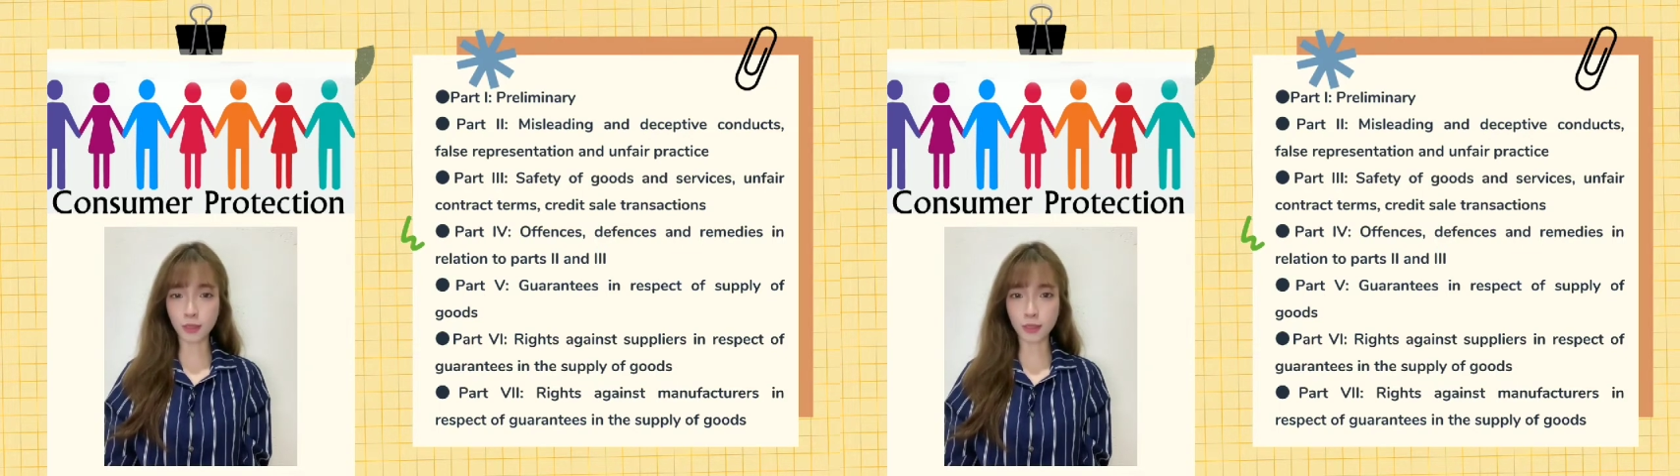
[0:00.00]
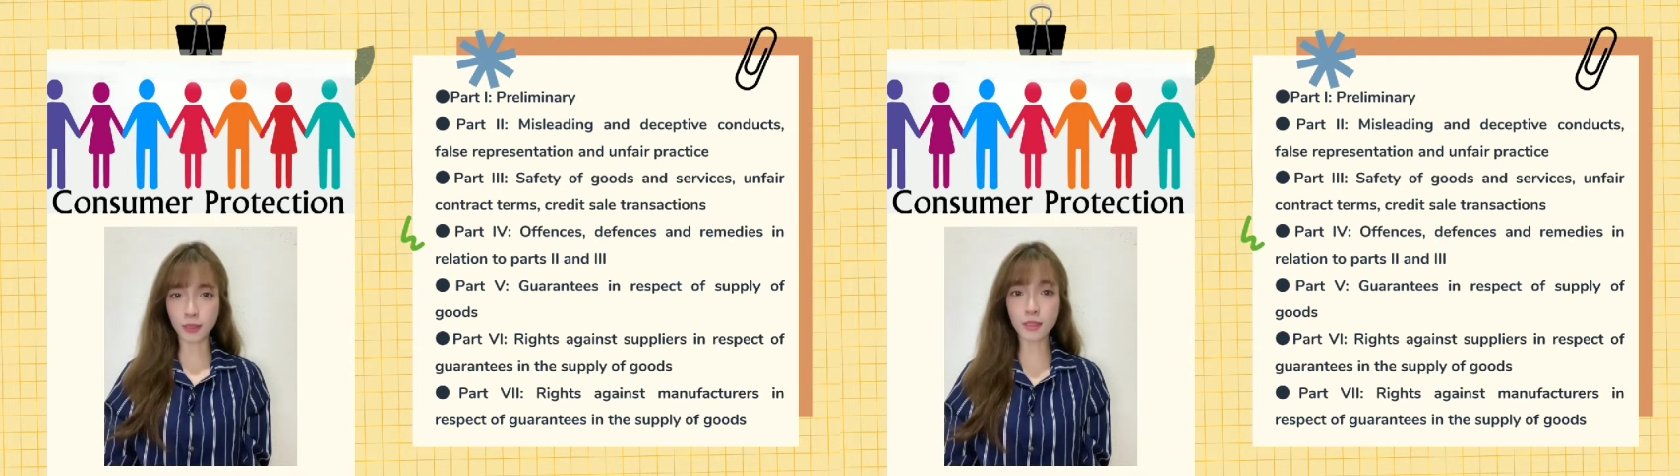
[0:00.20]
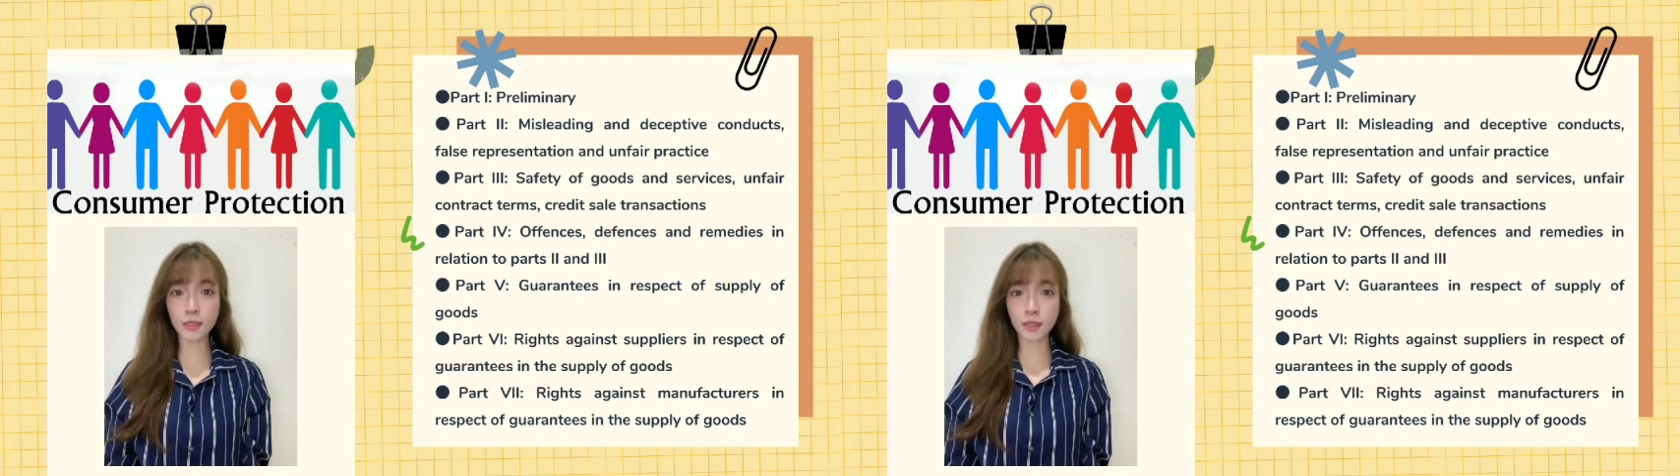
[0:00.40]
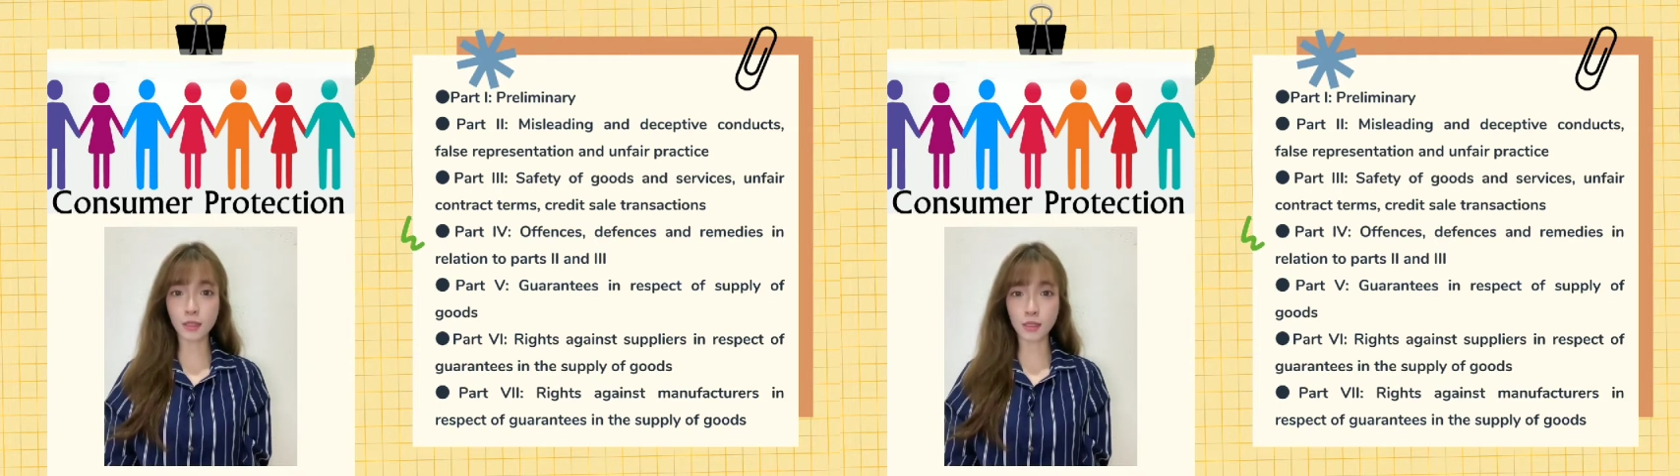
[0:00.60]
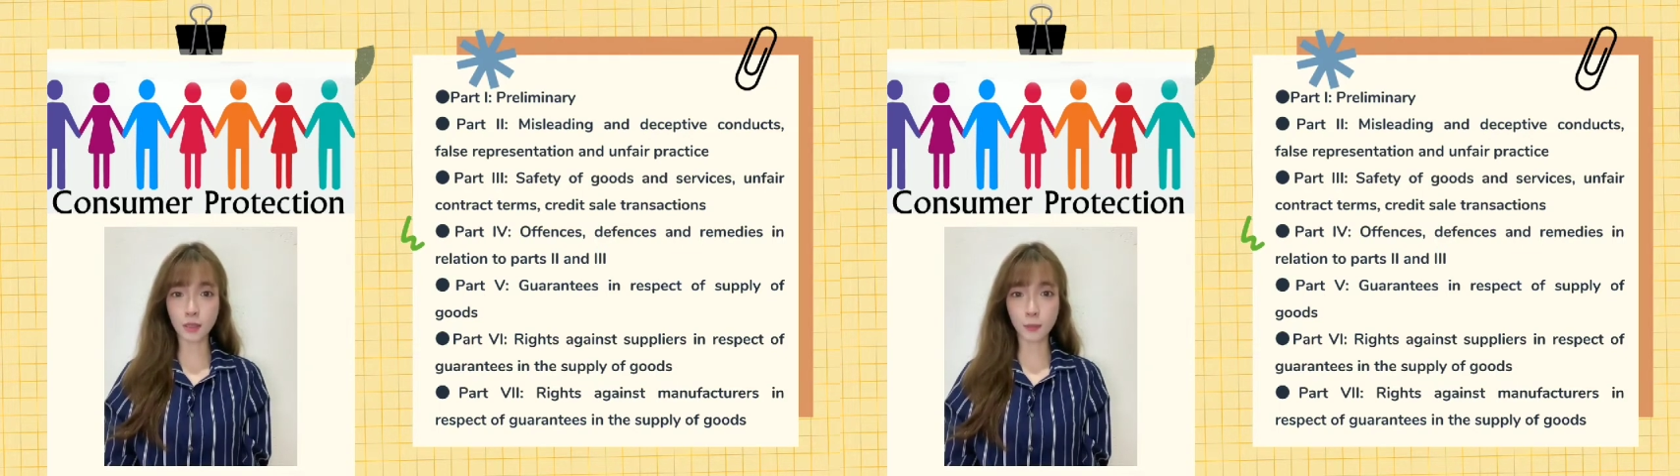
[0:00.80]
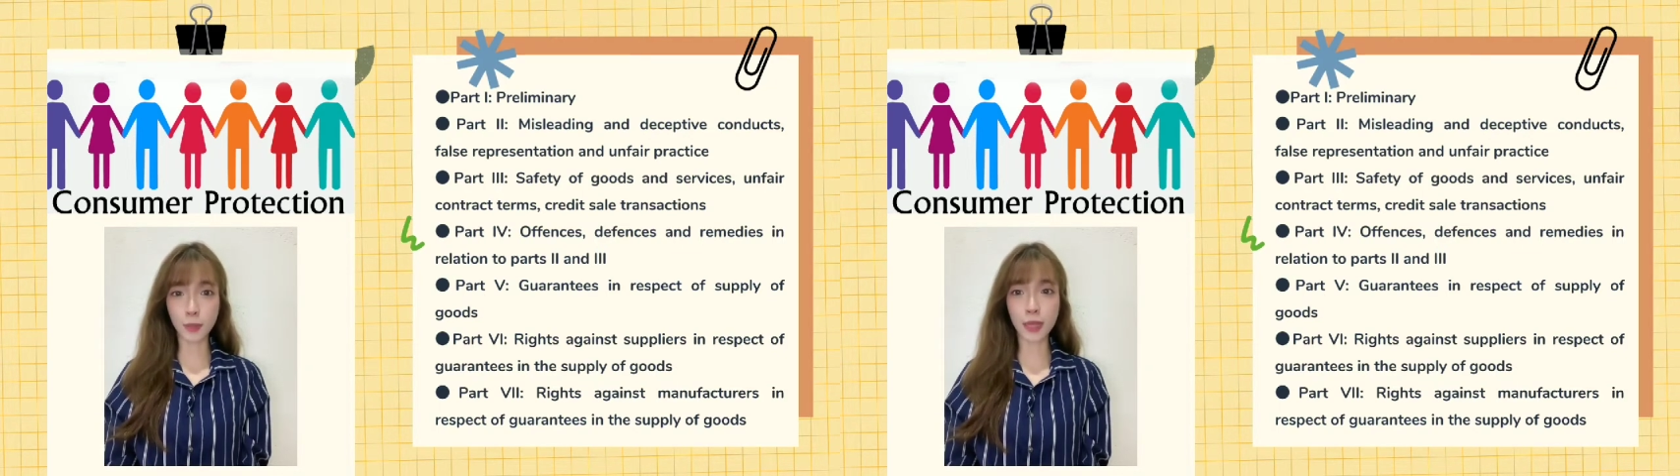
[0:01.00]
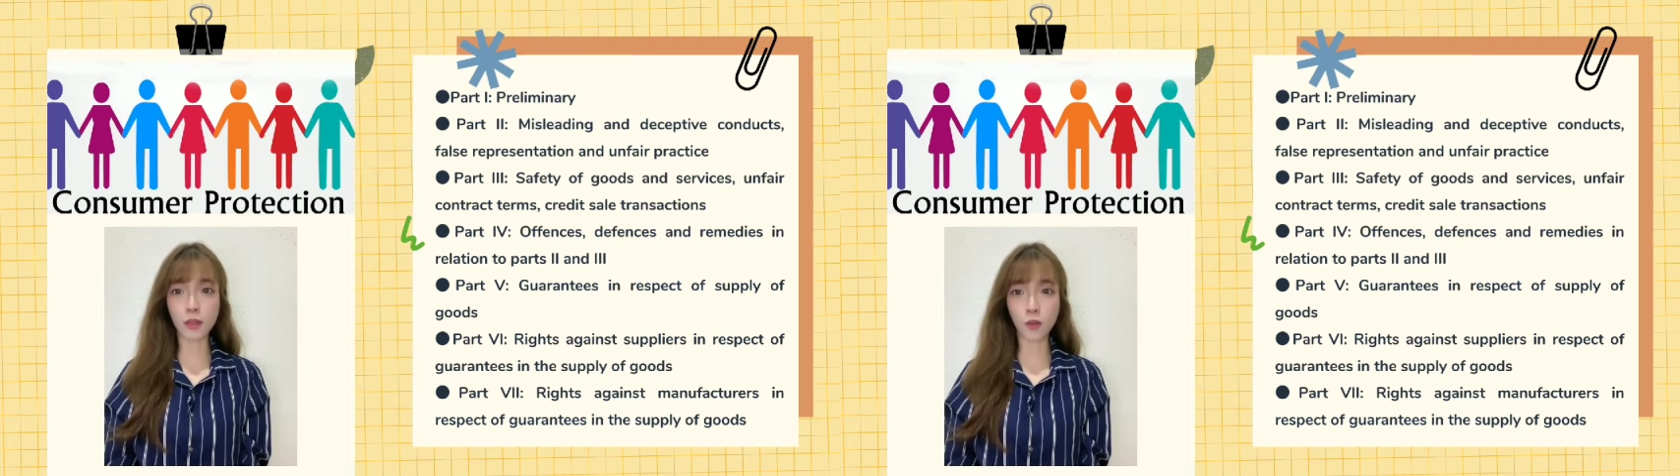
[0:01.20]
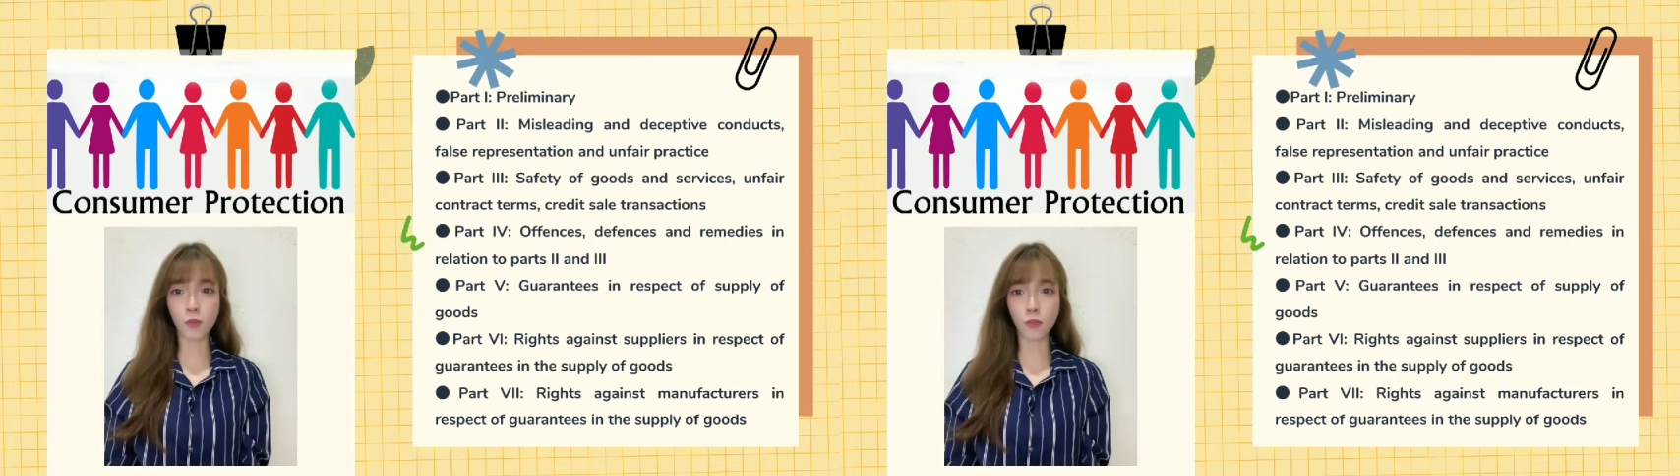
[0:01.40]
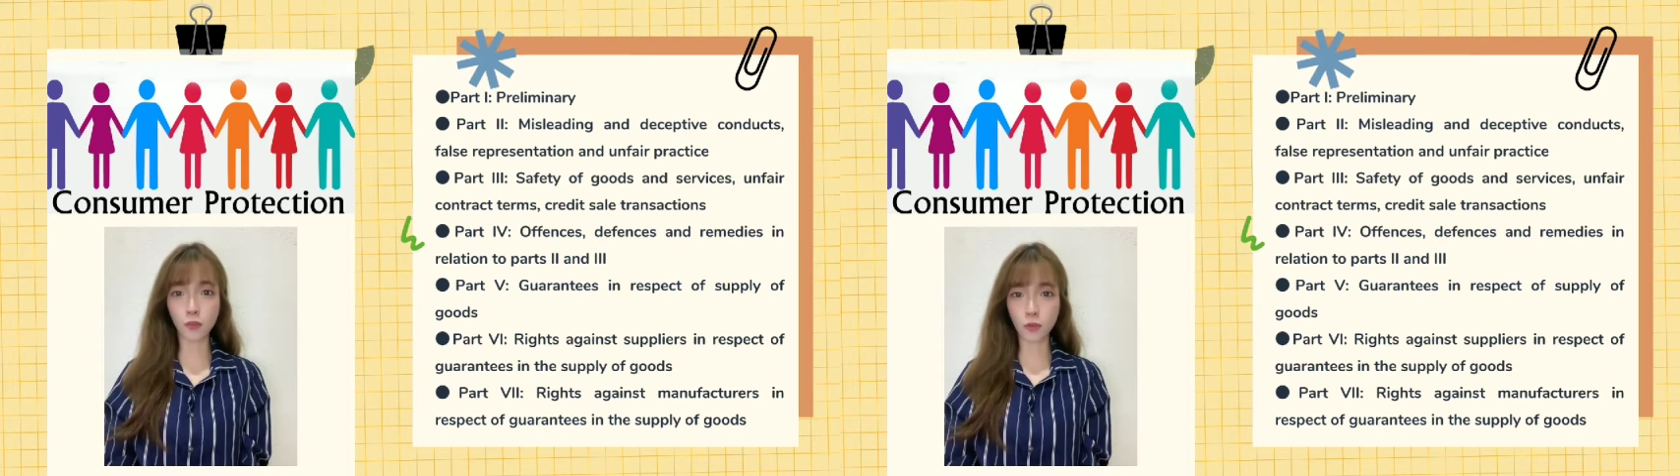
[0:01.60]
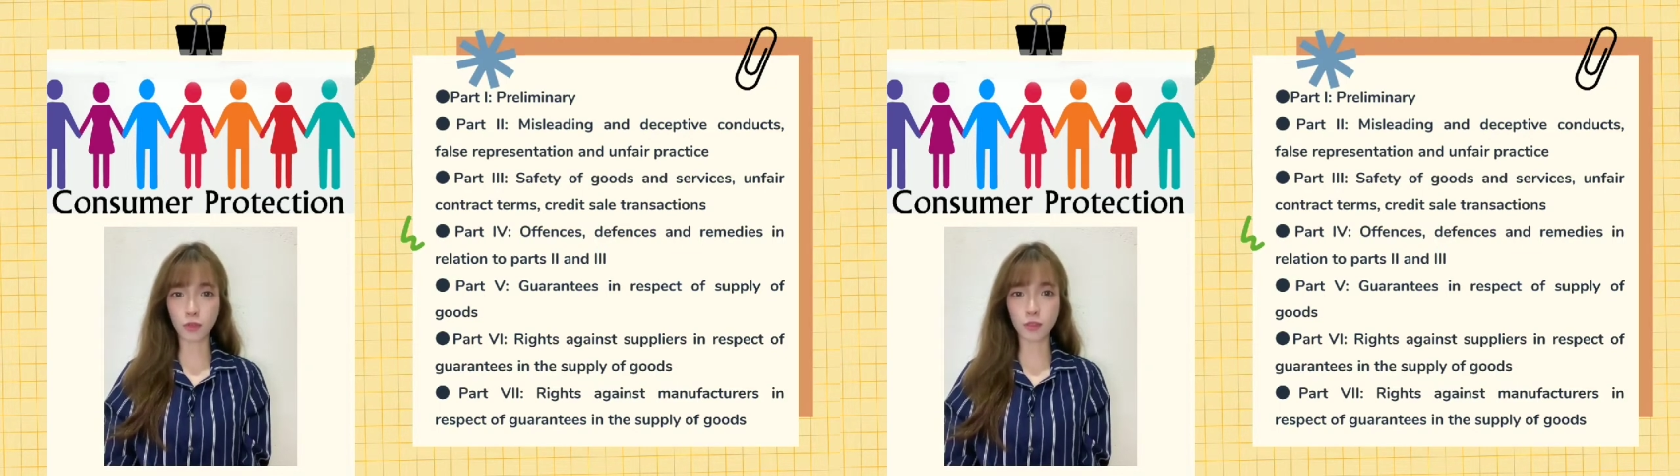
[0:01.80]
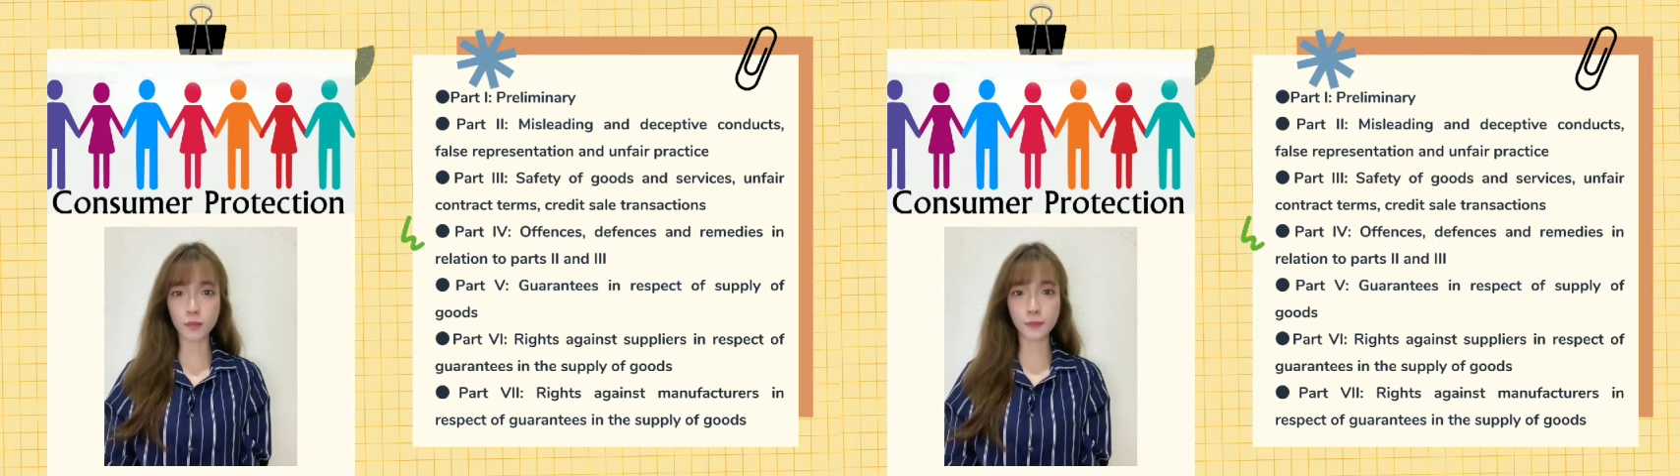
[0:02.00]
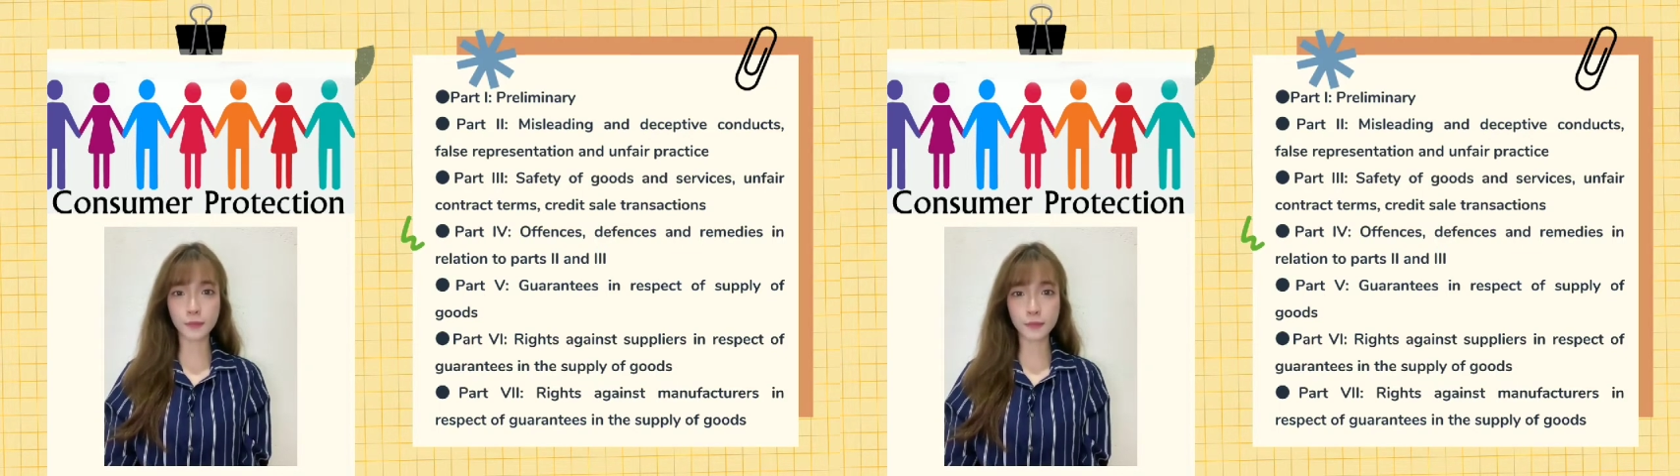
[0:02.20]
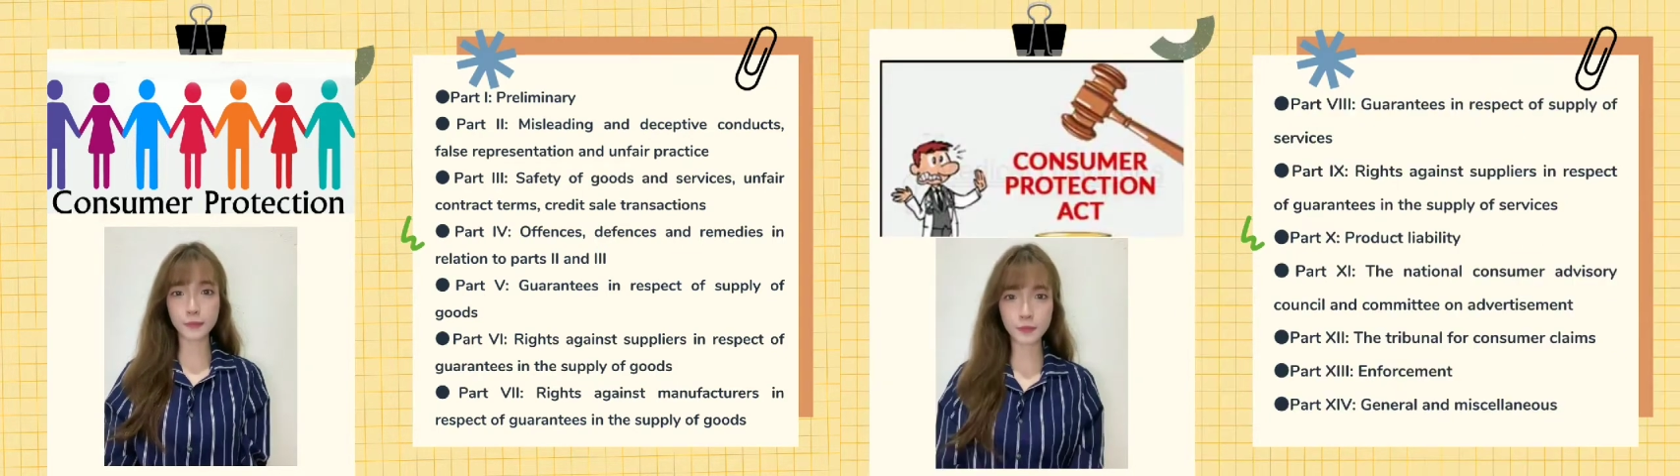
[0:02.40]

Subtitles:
guarantees in the supply of goods,